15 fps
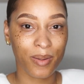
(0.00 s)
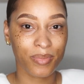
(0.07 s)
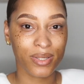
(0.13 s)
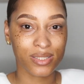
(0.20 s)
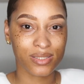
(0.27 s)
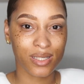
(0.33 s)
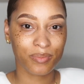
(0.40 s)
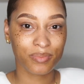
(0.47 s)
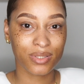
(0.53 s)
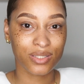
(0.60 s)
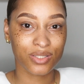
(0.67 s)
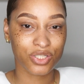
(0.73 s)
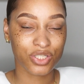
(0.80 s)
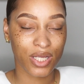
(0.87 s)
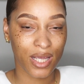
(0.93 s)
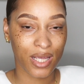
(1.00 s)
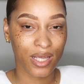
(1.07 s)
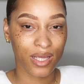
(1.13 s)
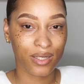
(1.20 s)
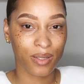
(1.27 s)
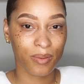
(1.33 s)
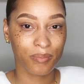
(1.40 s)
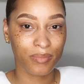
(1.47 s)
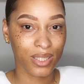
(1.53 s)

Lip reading: I picked up the shade